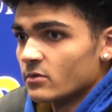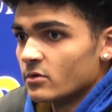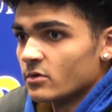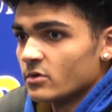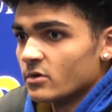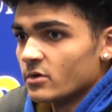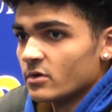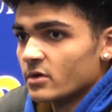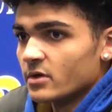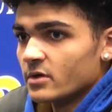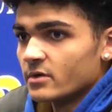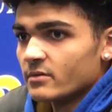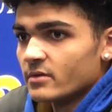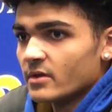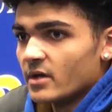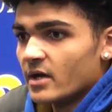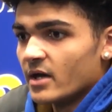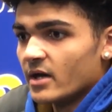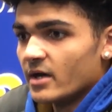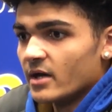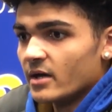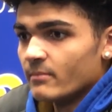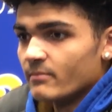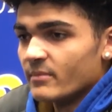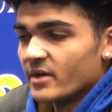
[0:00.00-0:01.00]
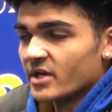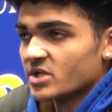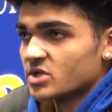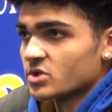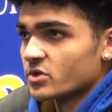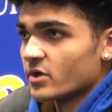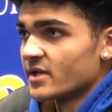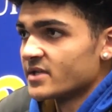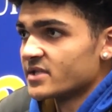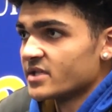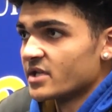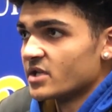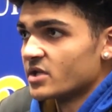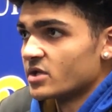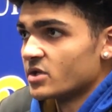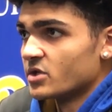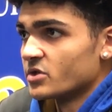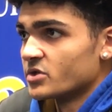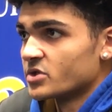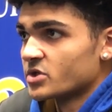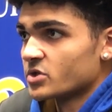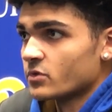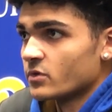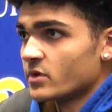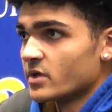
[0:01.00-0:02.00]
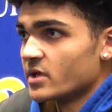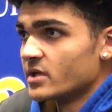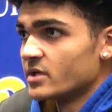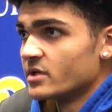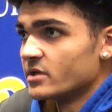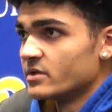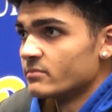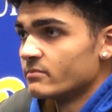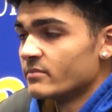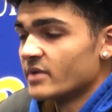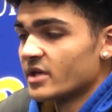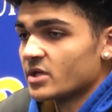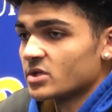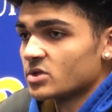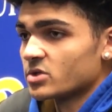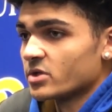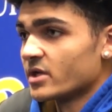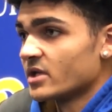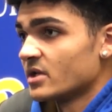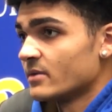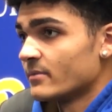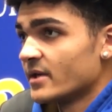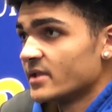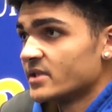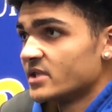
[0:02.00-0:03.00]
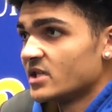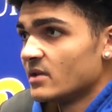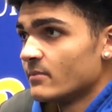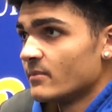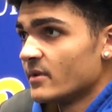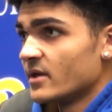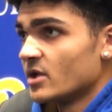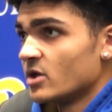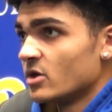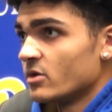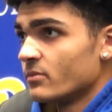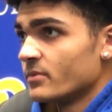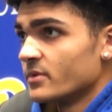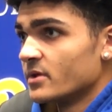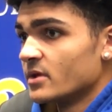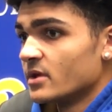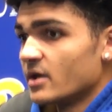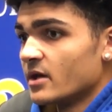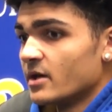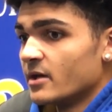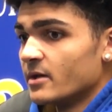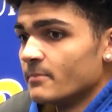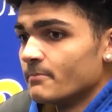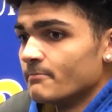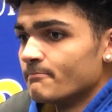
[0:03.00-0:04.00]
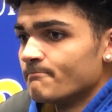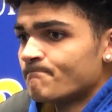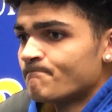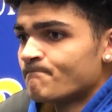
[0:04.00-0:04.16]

or uh, making sure I set a good screen and making sure I get my teammate open. Um,